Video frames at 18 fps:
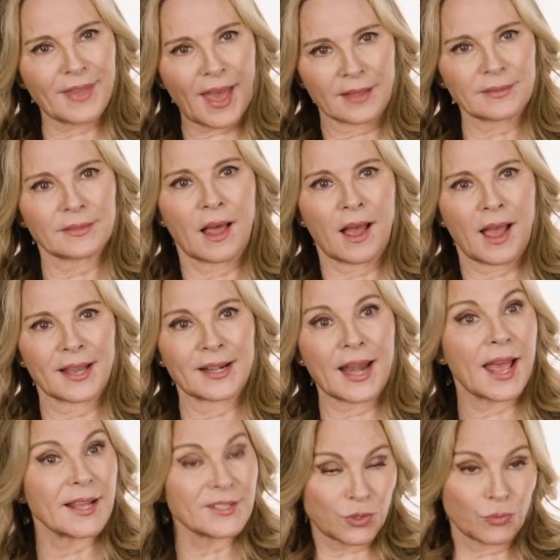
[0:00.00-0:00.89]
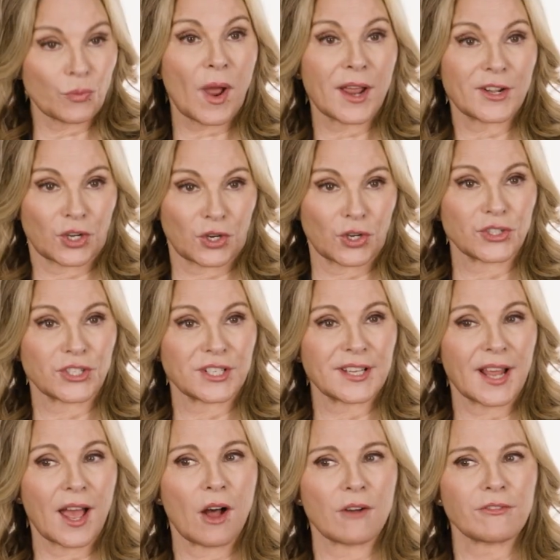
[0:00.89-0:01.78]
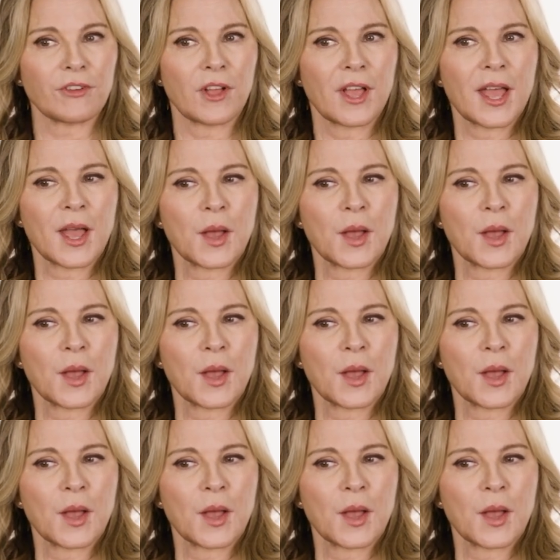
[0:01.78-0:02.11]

that line as a writer herself